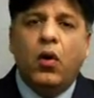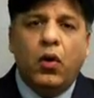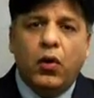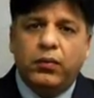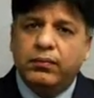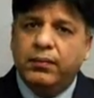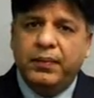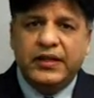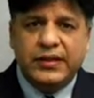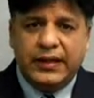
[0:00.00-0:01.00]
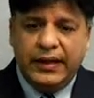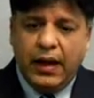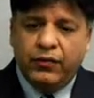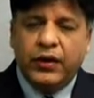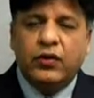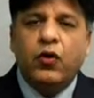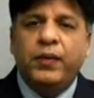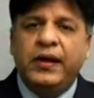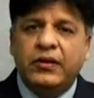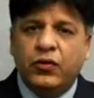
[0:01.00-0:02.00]
or basically after the
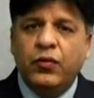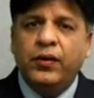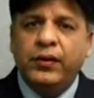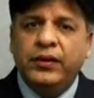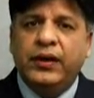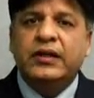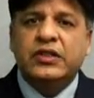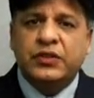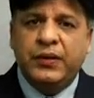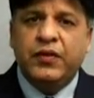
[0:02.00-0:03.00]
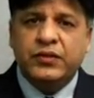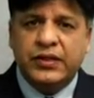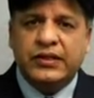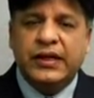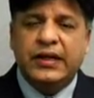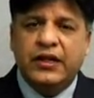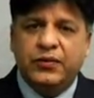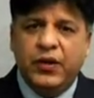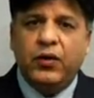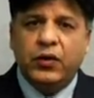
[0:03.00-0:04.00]
OPD is over, you can just be over 60
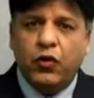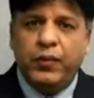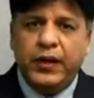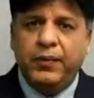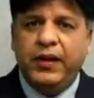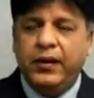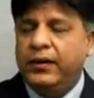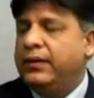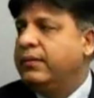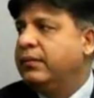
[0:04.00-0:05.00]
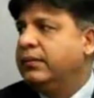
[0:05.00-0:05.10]
days beyond the OPD period.